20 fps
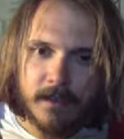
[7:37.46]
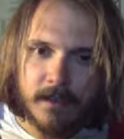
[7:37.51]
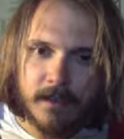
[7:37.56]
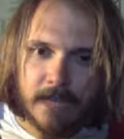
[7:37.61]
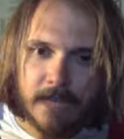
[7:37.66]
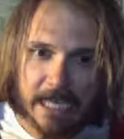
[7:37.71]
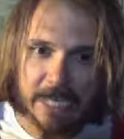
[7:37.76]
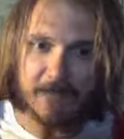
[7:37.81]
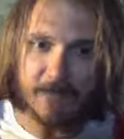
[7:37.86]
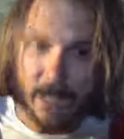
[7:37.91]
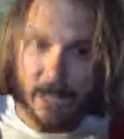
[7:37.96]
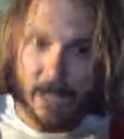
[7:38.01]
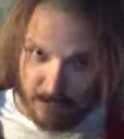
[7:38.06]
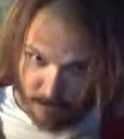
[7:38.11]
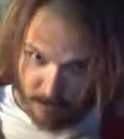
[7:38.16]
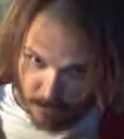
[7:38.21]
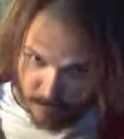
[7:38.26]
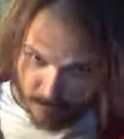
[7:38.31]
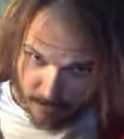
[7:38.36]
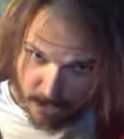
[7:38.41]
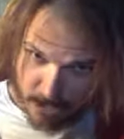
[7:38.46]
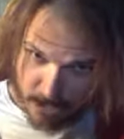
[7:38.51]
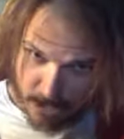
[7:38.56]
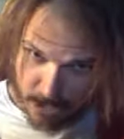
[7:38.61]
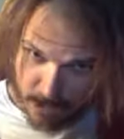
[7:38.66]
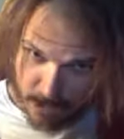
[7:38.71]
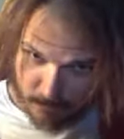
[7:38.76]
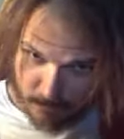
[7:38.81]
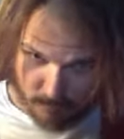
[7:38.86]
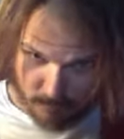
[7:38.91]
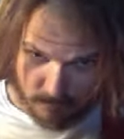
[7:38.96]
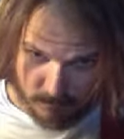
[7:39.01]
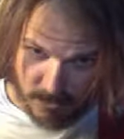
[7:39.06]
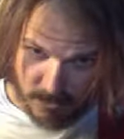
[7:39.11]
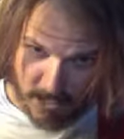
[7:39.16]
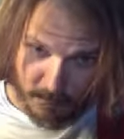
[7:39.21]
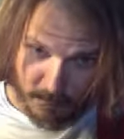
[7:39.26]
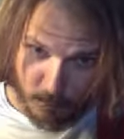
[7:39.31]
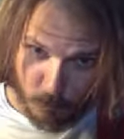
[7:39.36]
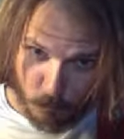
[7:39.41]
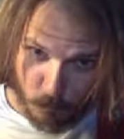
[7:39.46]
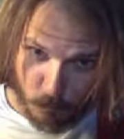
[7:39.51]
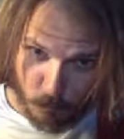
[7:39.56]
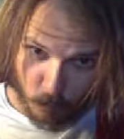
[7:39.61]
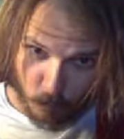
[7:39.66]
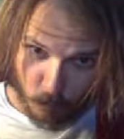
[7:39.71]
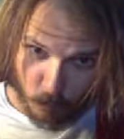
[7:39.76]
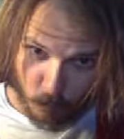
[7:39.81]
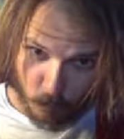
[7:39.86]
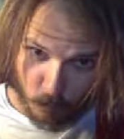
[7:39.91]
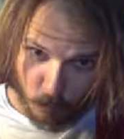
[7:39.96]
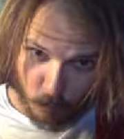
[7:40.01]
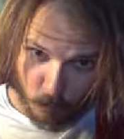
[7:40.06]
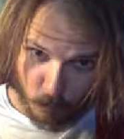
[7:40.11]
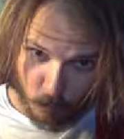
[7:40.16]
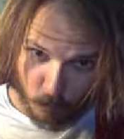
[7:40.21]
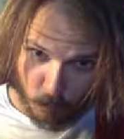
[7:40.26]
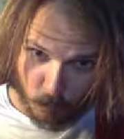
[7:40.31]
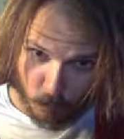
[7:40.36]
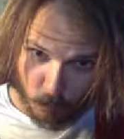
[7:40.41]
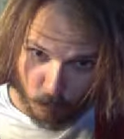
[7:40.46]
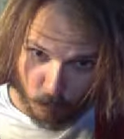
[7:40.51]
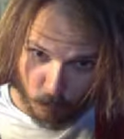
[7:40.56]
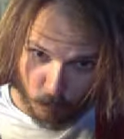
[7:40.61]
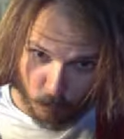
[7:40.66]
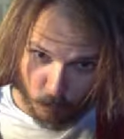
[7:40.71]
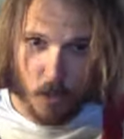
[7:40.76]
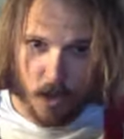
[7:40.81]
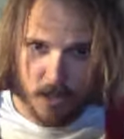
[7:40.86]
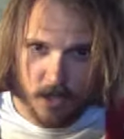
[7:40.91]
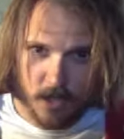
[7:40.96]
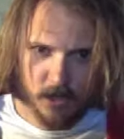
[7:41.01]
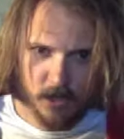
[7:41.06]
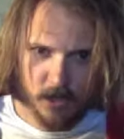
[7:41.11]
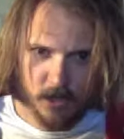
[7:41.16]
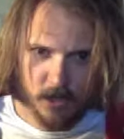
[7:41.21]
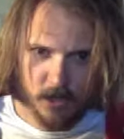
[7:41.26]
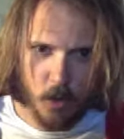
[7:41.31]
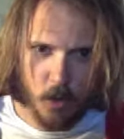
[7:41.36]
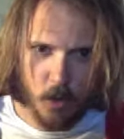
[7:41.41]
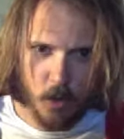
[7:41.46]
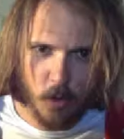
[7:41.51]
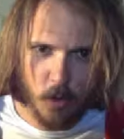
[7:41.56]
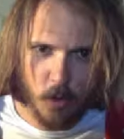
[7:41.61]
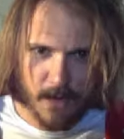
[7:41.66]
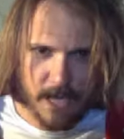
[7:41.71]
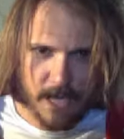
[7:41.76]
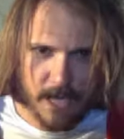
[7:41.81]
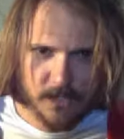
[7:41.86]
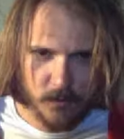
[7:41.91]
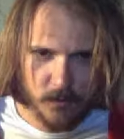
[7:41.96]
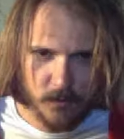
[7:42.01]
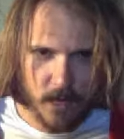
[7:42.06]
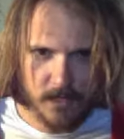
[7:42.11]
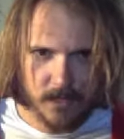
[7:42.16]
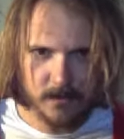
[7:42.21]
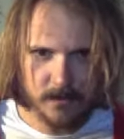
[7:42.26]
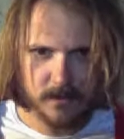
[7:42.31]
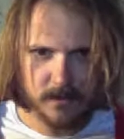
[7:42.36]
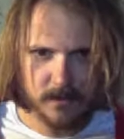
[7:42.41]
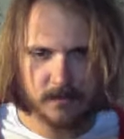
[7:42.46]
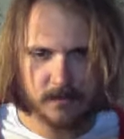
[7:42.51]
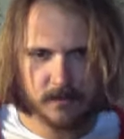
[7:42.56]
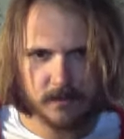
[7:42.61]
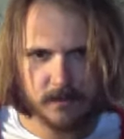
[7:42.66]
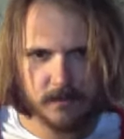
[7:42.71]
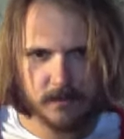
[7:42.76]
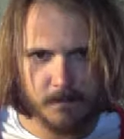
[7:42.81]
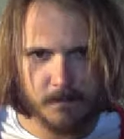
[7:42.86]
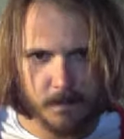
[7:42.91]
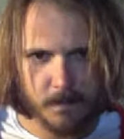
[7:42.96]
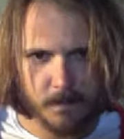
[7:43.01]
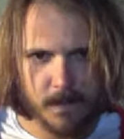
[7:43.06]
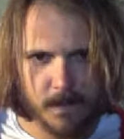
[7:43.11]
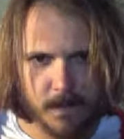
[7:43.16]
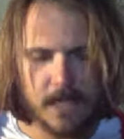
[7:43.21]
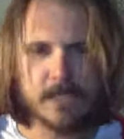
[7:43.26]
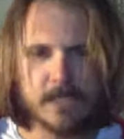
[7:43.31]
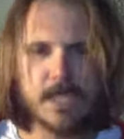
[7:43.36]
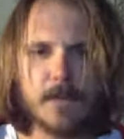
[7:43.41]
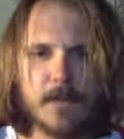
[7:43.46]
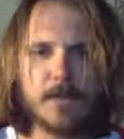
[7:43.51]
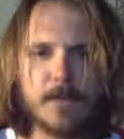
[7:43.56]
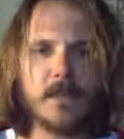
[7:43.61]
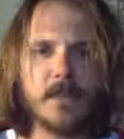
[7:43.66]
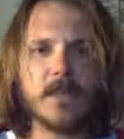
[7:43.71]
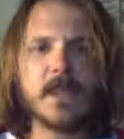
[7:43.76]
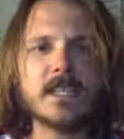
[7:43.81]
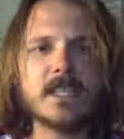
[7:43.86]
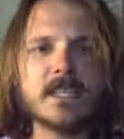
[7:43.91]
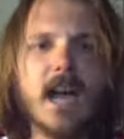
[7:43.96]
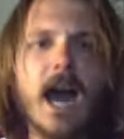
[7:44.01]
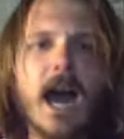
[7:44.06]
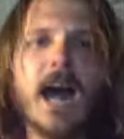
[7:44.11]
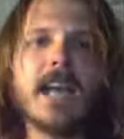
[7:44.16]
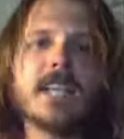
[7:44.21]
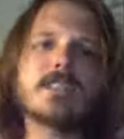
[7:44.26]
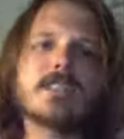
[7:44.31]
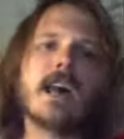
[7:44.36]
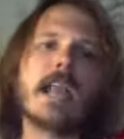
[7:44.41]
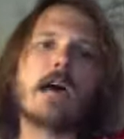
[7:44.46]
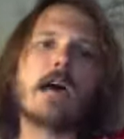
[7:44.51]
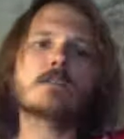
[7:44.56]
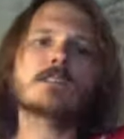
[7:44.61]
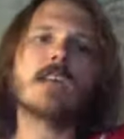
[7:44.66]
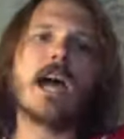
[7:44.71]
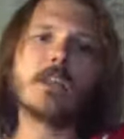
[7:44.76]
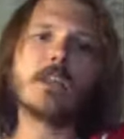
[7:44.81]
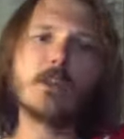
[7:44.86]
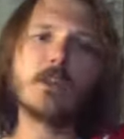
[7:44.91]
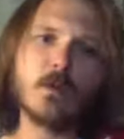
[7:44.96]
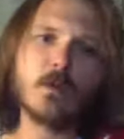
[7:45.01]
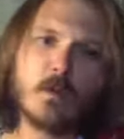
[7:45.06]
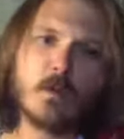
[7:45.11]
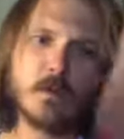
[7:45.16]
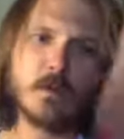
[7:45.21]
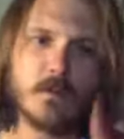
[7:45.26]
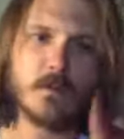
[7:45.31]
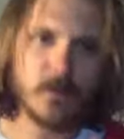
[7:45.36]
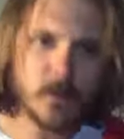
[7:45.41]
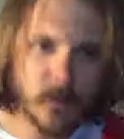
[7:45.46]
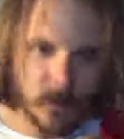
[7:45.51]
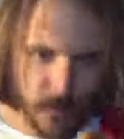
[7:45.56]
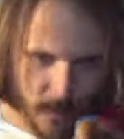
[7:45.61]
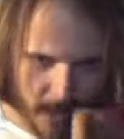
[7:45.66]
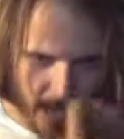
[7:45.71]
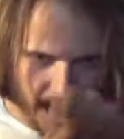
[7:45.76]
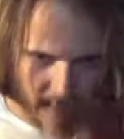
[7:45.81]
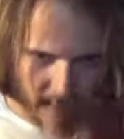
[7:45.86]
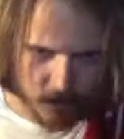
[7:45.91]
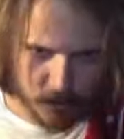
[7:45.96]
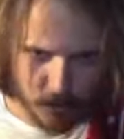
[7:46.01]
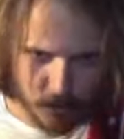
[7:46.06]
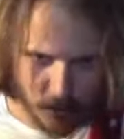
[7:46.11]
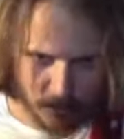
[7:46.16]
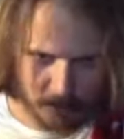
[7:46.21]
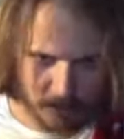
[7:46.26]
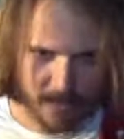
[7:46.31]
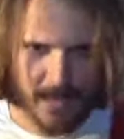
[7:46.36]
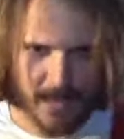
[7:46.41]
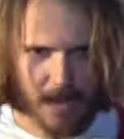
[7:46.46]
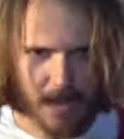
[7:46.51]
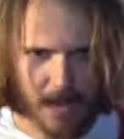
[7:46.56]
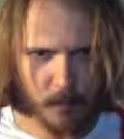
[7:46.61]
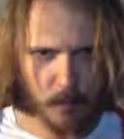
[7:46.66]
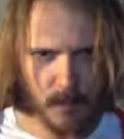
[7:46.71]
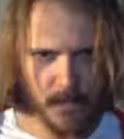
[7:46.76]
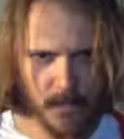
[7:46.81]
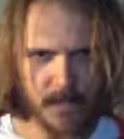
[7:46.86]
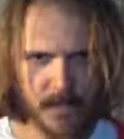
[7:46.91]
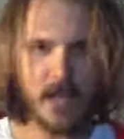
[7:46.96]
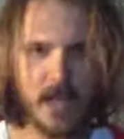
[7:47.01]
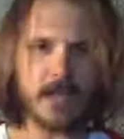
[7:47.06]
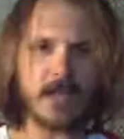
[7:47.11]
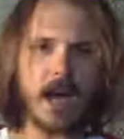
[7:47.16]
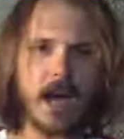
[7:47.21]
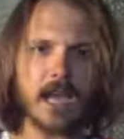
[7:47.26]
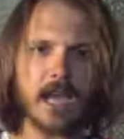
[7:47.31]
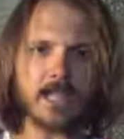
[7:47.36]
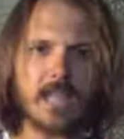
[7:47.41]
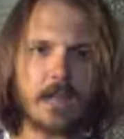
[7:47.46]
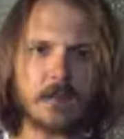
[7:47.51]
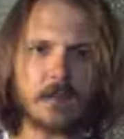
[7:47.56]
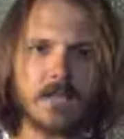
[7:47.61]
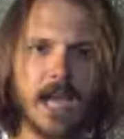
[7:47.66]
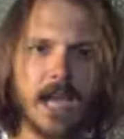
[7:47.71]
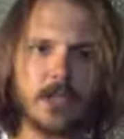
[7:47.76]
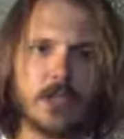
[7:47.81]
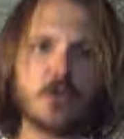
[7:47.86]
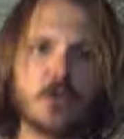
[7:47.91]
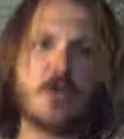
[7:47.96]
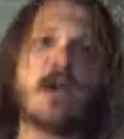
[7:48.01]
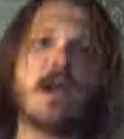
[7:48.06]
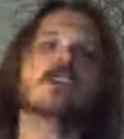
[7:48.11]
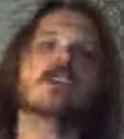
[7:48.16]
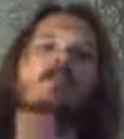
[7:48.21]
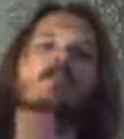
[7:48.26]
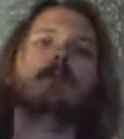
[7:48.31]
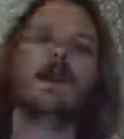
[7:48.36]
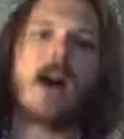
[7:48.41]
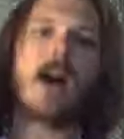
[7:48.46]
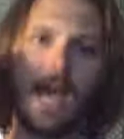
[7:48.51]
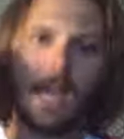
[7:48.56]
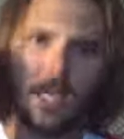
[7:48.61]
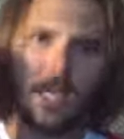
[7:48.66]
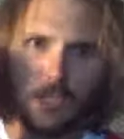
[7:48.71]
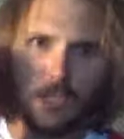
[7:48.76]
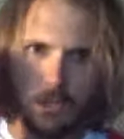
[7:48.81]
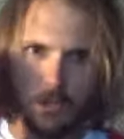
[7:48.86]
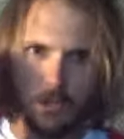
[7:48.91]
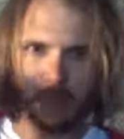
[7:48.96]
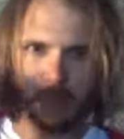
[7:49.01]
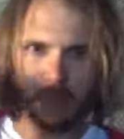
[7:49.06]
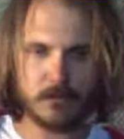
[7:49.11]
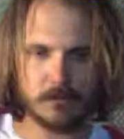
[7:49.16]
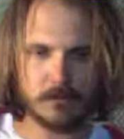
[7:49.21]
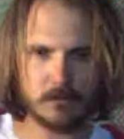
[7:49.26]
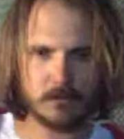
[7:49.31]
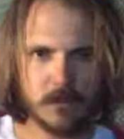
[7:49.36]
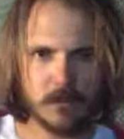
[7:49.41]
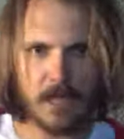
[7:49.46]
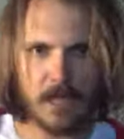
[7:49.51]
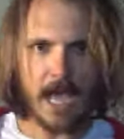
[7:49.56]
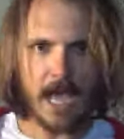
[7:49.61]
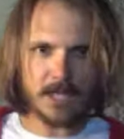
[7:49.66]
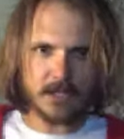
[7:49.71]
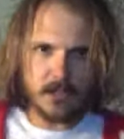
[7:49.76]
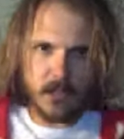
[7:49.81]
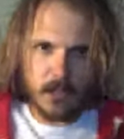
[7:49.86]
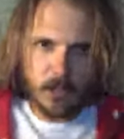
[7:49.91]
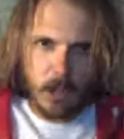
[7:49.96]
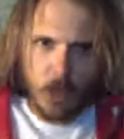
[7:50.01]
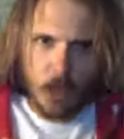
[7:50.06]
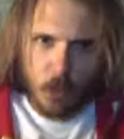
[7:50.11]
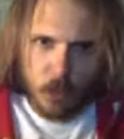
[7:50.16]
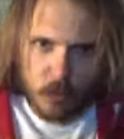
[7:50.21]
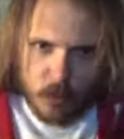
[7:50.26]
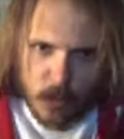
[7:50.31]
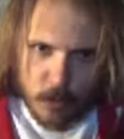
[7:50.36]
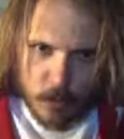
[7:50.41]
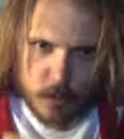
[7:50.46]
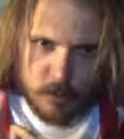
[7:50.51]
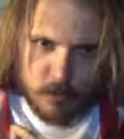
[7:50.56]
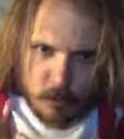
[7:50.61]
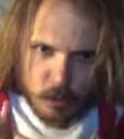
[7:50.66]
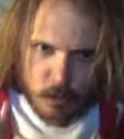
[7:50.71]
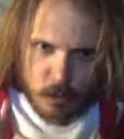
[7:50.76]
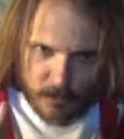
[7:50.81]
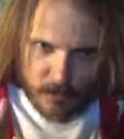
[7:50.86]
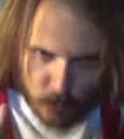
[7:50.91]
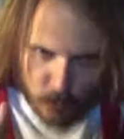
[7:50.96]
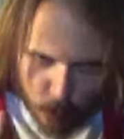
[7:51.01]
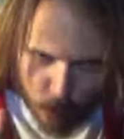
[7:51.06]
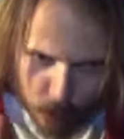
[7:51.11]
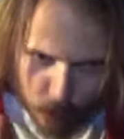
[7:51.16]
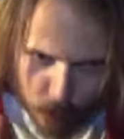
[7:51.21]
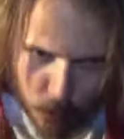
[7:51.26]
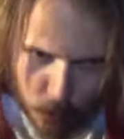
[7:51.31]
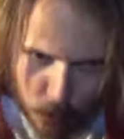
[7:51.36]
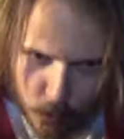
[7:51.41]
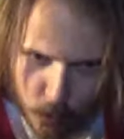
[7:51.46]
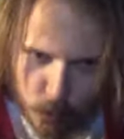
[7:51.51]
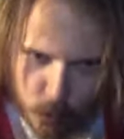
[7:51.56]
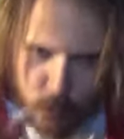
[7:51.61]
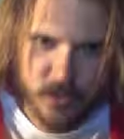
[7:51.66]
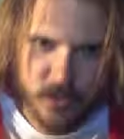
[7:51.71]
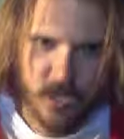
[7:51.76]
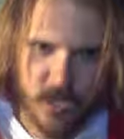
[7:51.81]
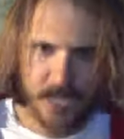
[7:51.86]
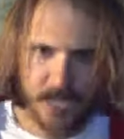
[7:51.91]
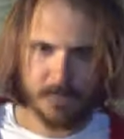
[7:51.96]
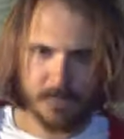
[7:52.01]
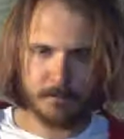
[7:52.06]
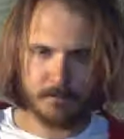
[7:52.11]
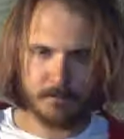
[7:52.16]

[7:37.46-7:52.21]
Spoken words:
If what's outside us really wants to know what's best for us. See, but the thing is, God is not outside you externally that way. God is outside you, actually behind you, as the Logos moving you through time,